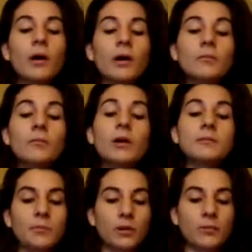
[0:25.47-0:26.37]
Part
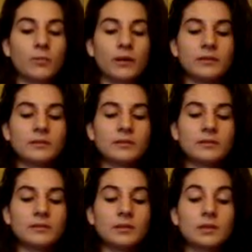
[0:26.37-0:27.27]
1, Book 1.
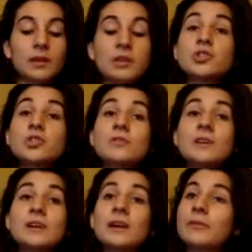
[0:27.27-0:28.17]
The
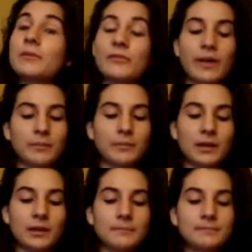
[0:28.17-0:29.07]
History of a
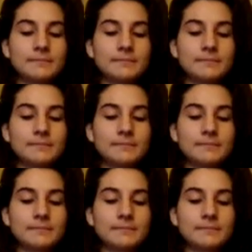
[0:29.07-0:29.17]
Family.